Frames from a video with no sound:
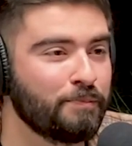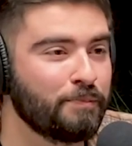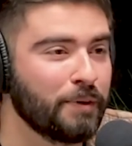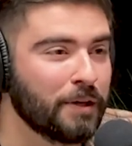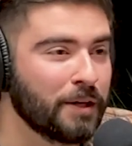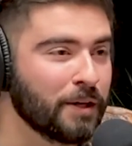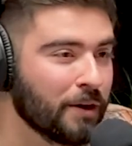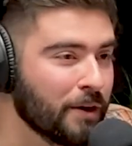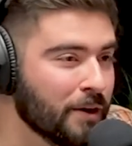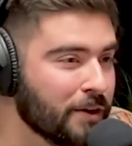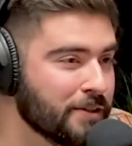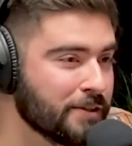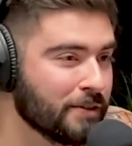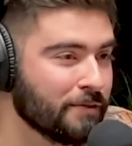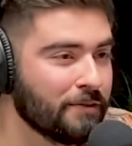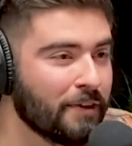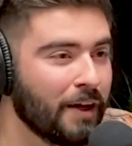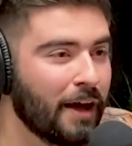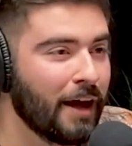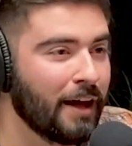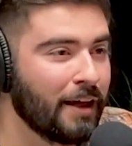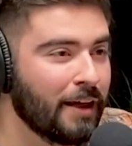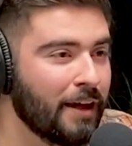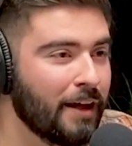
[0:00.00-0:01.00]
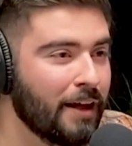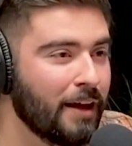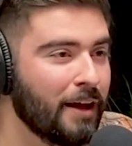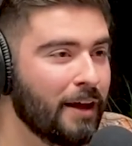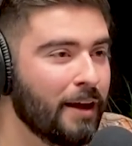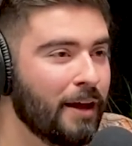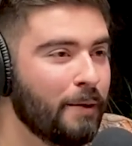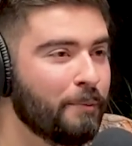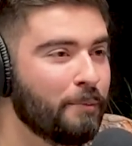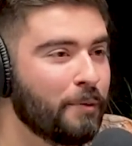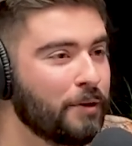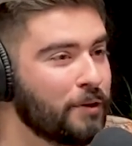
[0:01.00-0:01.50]
because of that.
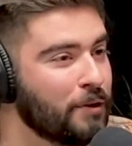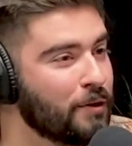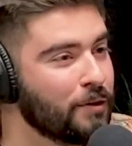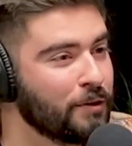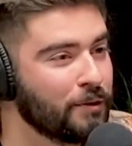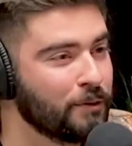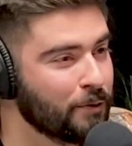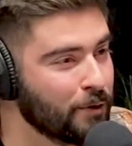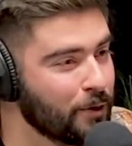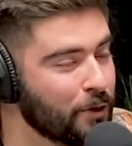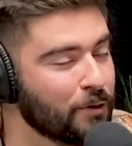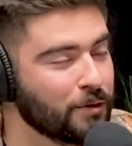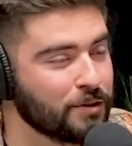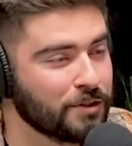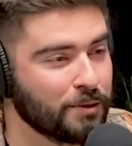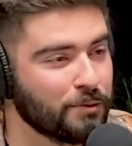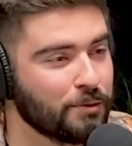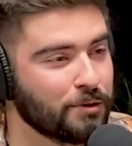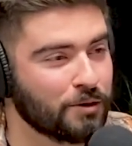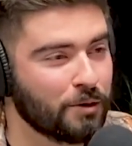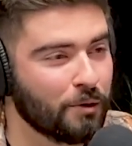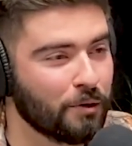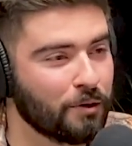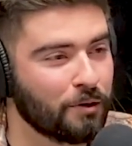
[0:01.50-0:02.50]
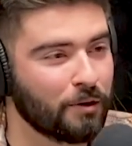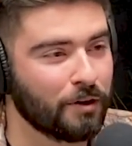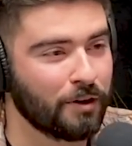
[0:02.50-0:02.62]
But you don't see what's going or